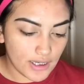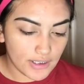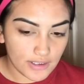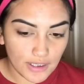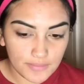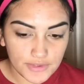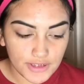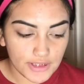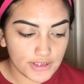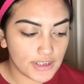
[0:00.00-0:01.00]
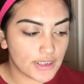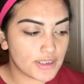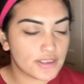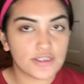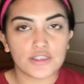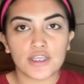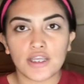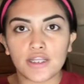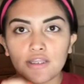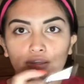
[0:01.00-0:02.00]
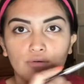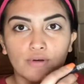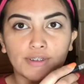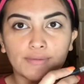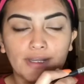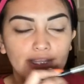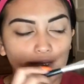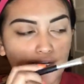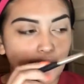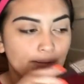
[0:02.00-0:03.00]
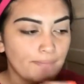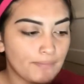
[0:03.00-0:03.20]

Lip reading: And I'm just gonna take this shade in the corner right here